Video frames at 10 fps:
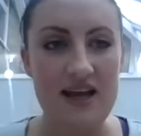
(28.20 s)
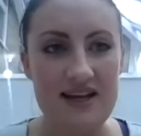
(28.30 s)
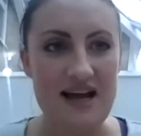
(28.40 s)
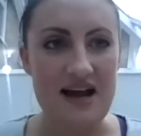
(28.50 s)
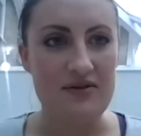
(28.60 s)

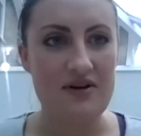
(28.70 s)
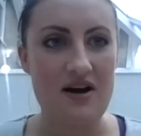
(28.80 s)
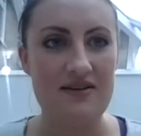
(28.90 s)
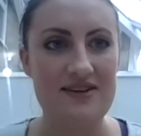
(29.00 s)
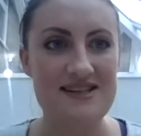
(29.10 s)
down kind
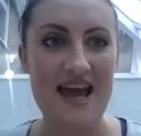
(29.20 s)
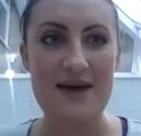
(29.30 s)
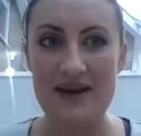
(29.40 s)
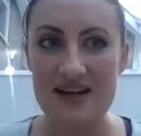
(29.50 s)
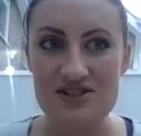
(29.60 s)
of this
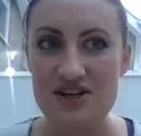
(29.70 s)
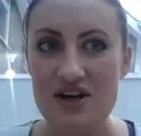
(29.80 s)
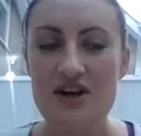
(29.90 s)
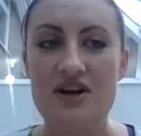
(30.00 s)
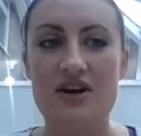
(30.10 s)
image
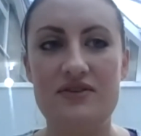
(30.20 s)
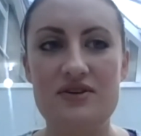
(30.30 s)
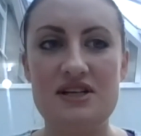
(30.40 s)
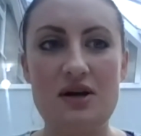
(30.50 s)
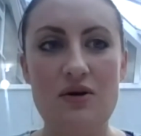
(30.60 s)
of
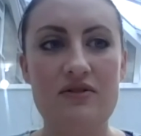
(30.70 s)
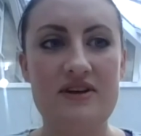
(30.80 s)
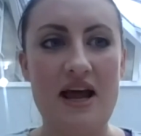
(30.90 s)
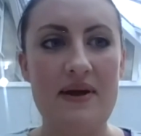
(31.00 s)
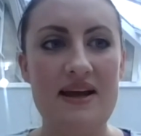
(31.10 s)
using cloth
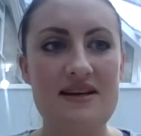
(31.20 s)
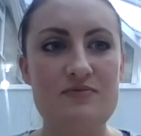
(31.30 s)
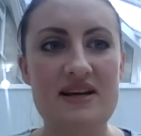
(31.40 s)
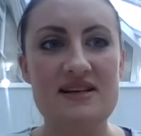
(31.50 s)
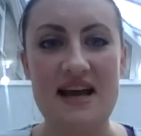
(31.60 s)
nappies,
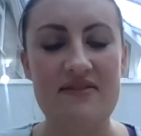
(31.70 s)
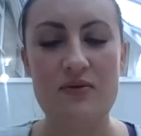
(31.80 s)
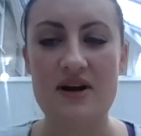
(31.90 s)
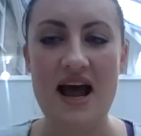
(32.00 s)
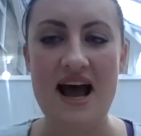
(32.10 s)
because
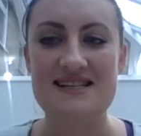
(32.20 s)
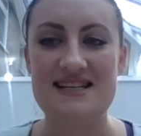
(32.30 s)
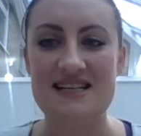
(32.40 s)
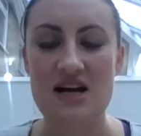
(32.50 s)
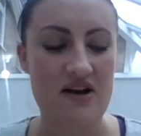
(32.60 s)
everyone has
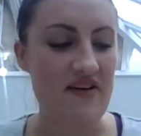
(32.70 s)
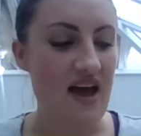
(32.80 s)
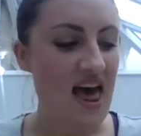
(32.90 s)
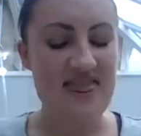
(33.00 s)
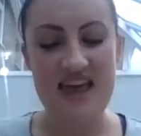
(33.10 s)
this kind of
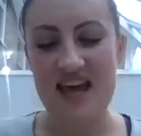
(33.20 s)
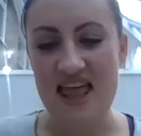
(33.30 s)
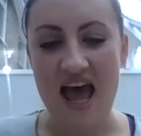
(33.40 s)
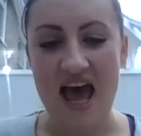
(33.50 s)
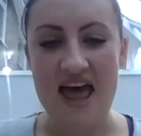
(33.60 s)
thing in
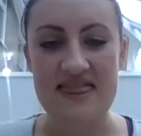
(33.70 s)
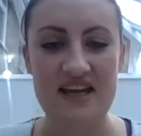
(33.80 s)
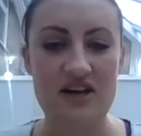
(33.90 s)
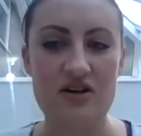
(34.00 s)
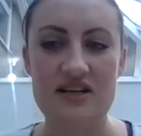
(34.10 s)
their head that
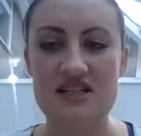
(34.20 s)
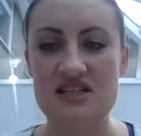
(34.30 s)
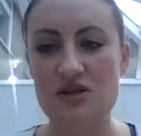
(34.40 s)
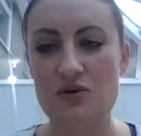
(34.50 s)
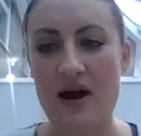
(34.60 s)
you've got this
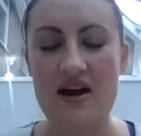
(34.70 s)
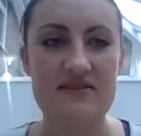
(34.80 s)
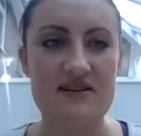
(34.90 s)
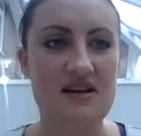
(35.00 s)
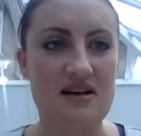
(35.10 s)
square of
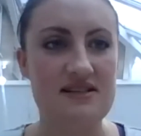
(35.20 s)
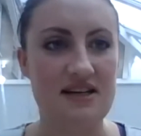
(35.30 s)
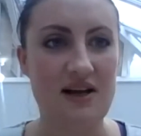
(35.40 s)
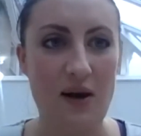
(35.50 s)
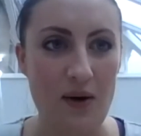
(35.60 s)
disgusting
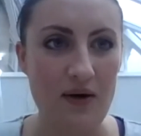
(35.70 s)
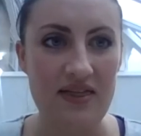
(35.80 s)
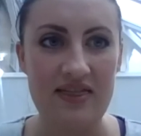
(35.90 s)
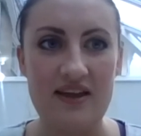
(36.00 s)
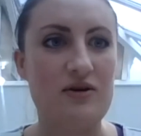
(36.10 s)
cloth
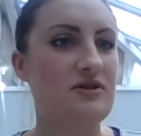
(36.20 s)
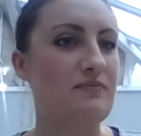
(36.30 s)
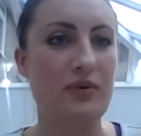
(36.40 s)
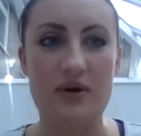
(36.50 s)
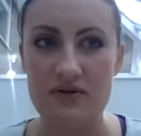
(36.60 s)
that you've got to
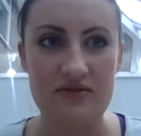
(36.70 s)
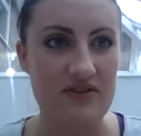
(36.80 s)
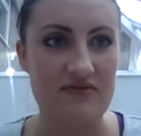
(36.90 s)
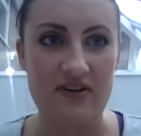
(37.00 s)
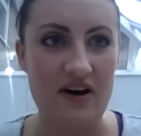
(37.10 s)
boil for
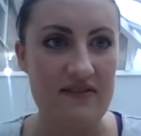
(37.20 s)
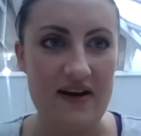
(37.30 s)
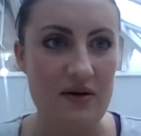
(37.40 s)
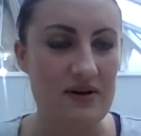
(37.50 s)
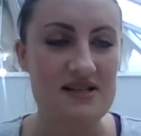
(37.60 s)
5
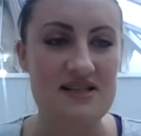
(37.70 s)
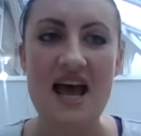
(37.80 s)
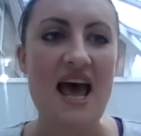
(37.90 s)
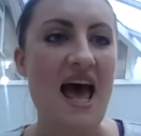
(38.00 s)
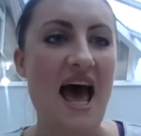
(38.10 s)
hours,
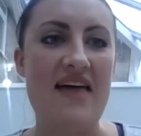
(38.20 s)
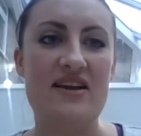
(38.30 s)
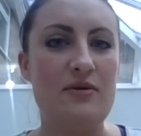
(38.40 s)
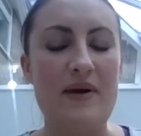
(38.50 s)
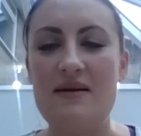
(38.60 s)
and then
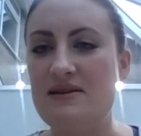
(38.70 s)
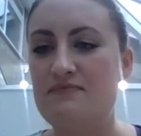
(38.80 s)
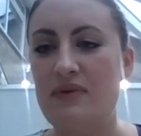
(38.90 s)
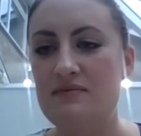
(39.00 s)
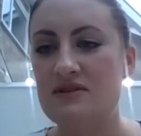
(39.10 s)
your baby's
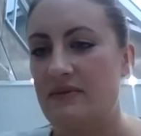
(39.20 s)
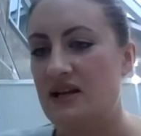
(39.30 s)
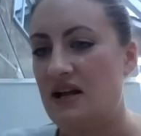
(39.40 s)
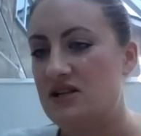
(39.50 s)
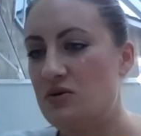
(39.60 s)
bum's going to be
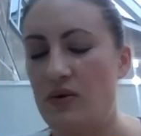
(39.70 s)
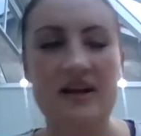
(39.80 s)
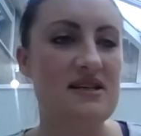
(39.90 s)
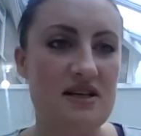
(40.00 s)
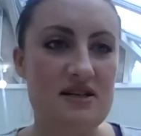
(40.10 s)
like 20
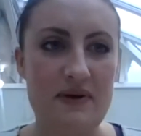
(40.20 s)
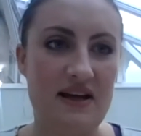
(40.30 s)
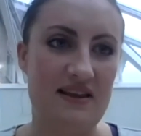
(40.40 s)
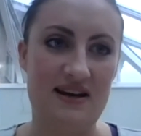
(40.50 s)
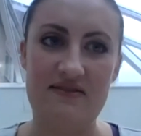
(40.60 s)
size bigger
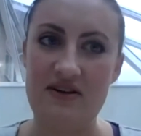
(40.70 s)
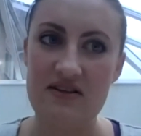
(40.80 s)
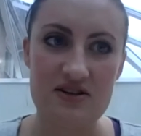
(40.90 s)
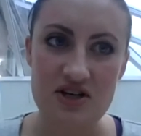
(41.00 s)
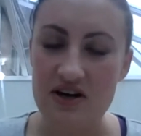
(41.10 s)
than every other
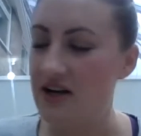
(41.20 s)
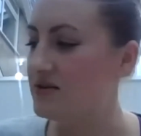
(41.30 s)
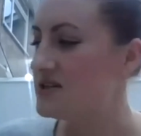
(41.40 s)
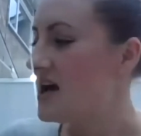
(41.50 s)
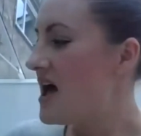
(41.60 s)
child.
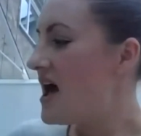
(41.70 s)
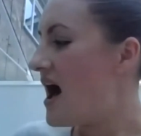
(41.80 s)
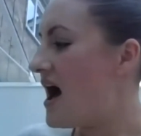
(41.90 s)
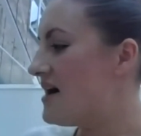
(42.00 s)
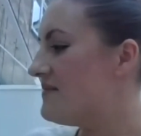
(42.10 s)

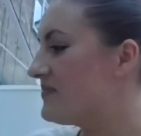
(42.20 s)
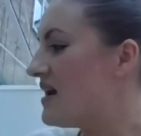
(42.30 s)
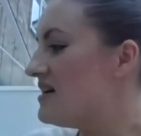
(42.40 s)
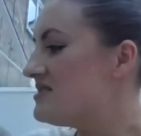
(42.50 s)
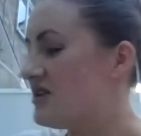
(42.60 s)

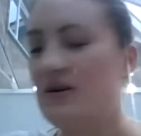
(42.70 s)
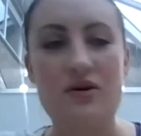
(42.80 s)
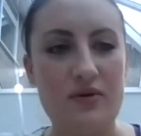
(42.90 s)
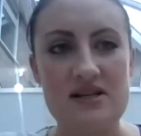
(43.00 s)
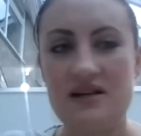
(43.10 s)
So I
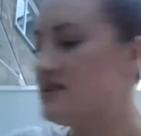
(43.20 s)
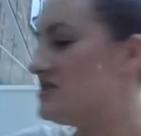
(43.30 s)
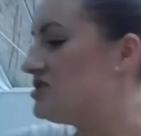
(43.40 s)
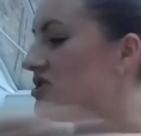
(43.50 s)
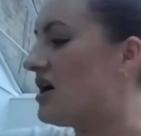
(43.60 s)
always like to
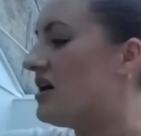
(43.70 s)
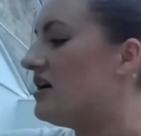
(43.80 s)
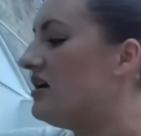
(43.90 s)
show